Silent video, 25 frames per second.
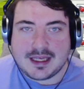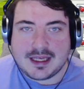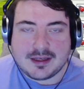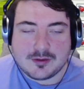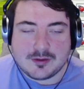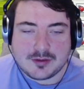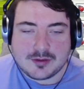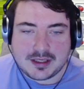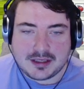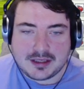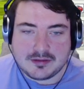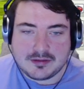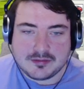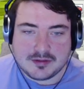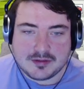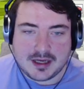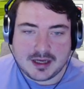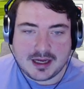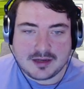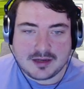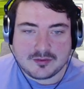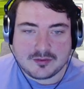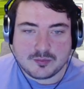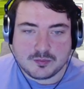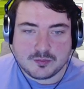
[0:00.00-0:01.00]
He only
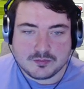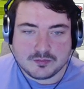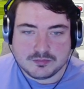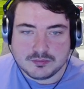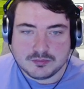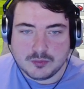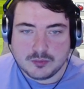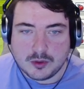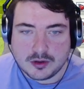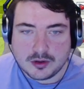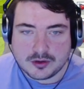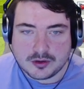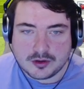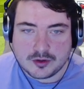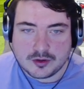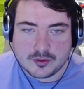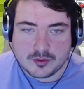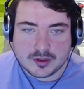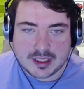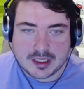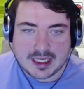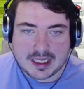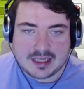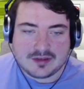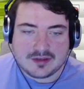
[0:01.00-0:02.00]
had one go
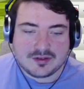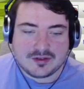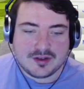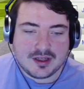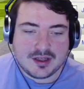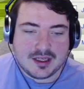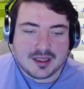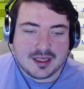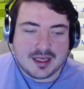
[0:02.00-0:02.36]
at it.